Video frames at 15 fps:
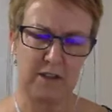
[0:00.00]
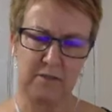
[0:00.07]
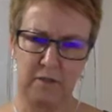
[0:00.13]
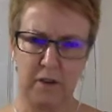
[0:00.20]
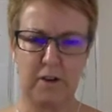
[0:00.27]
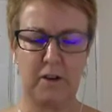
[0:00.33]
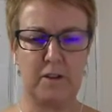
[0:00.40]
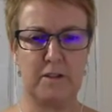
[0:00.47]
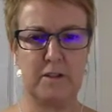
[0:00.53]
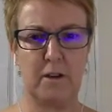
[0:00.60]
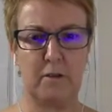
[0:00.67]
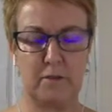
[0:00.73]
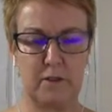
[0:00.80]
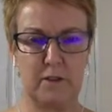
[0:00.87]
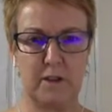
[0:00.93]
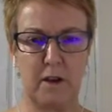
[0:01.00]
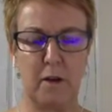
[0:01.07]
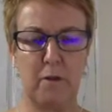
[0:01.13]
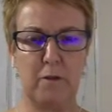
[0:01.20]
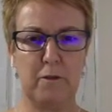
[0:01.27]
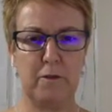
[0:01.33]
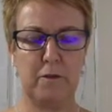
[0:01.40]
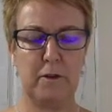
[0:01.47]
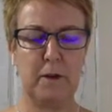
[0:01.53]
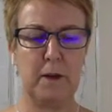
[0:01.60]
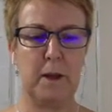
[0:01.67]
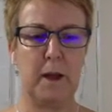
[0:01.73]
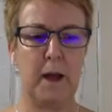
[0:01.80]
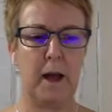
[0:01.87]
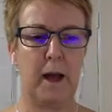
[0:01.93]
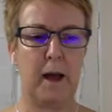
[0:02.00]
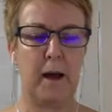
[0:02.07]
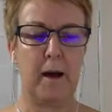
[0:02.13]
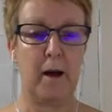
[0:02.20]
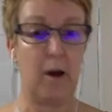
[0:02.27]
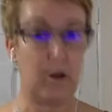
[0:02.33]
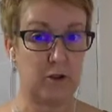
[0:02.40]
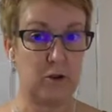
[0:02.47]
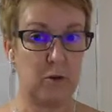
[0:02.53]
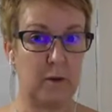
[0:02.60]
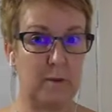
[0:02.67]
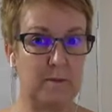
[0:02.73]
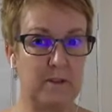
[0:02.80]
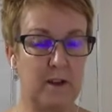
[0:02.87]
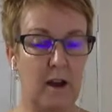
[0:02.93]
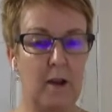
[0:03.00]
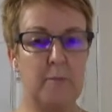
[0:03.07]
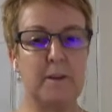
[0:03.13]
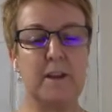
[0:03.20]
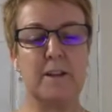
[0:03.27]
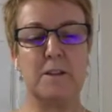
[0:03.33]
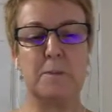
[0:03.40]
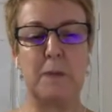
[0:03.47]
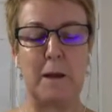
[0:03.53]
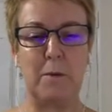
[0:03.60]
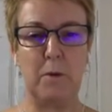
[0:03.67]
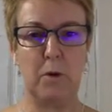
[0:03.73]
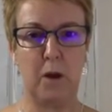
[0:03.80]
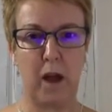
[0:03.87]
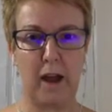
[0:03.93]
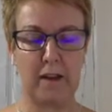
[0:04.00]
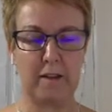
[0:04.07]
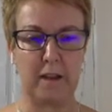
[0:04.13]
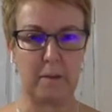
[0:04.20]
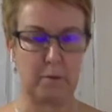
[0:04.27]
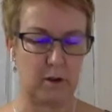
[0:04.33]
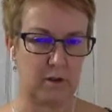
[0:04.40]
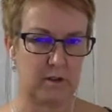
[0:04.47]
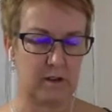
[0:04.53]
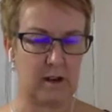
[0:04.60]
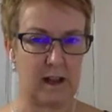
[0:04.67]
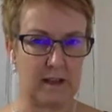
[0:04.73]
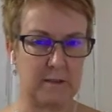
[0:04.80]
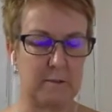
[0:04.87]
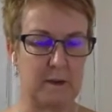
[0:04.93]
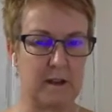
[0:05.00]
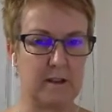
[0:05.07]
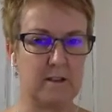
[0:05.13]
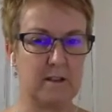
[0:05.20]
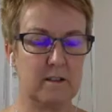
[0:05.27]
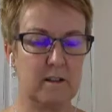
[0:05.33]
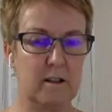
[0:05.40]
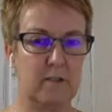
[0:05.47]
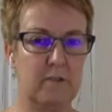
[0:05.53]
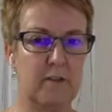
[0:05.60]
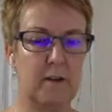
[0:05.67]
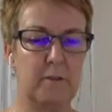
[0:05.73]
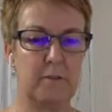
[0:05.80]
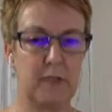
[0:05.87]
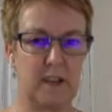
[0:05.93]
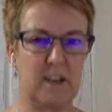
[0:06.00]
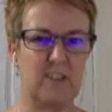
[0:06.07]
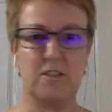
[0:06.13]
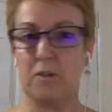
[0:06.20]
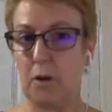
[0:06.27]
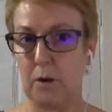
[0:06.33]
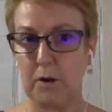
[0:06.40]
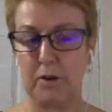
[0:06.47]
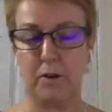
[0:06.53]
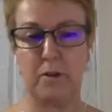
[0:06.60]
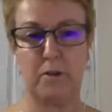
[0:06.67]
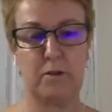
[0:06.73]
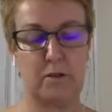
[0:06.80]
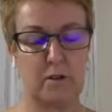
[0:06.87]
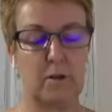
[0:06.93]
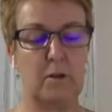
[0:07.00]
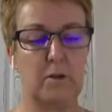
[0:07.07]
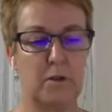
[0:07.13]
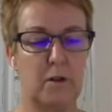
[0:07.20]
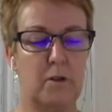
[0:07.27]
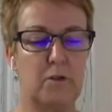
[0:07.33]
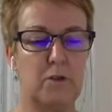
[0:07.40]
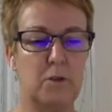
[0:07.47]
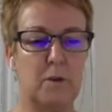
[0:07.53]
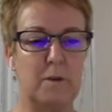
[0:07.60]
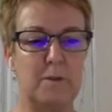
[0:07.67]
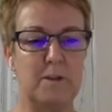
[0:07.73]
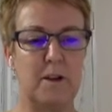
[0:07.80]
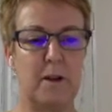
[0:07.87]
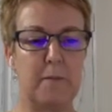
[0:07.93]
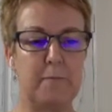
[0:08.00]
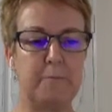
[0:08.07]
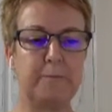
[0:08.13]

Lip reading: photos of yourself on your website because people like that personal aspect of getting to know you, on your website.